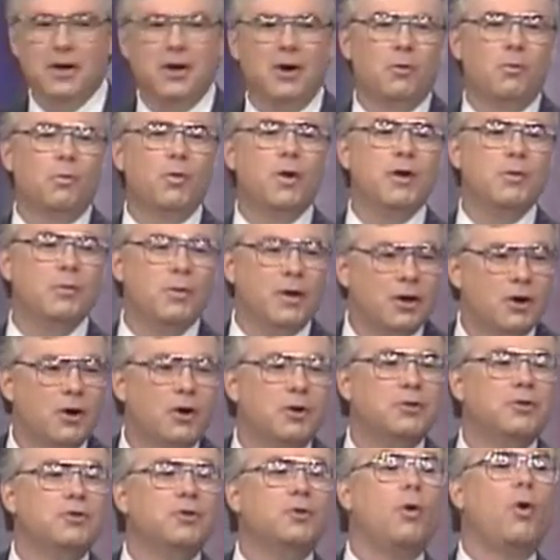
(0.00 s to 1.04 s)
we would go
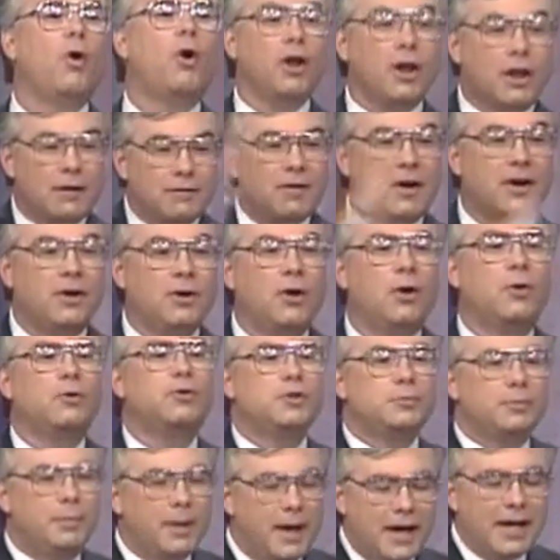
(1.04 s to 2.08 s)
through all of our notes
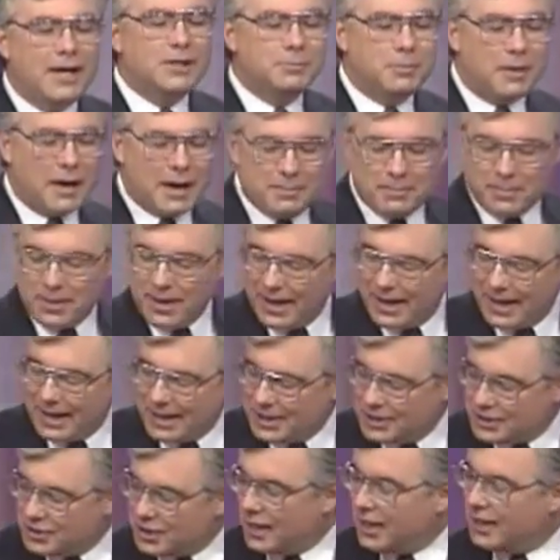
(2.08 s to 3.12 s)
page by
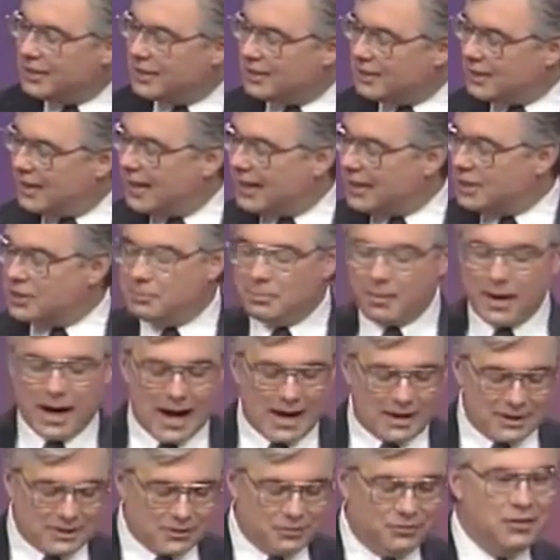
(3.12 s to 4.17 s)
page into the next
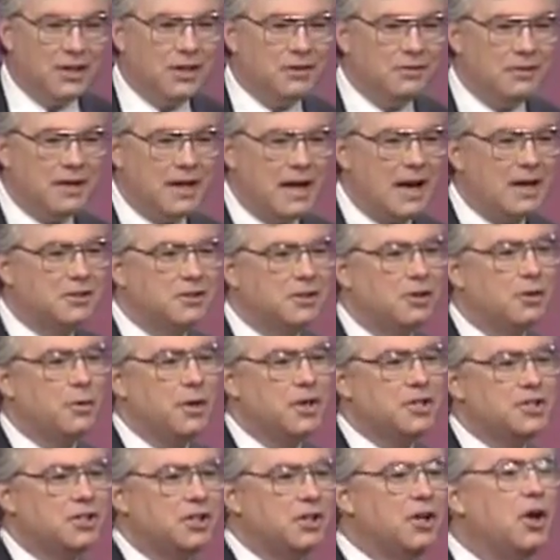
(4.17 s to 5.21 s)
box, figuring out the
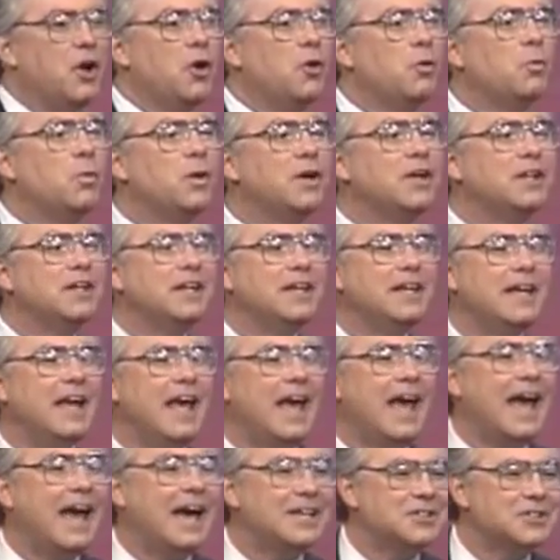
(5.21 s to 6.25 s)
question, will he
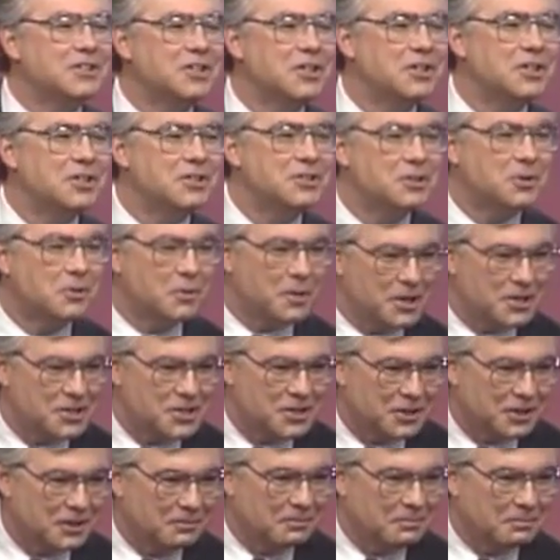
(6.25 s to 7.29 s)
ask this
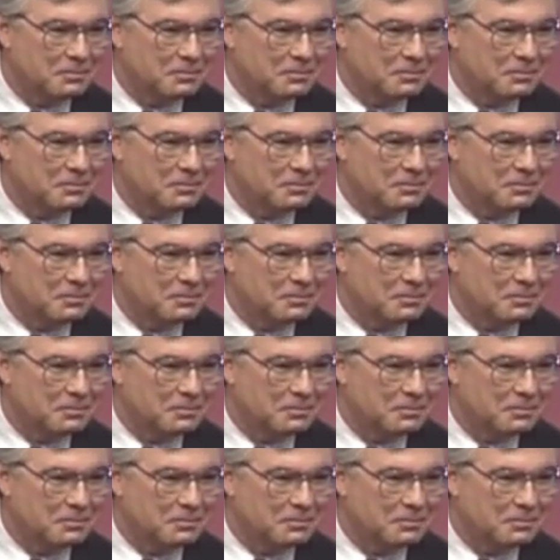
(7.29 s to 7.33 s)
question?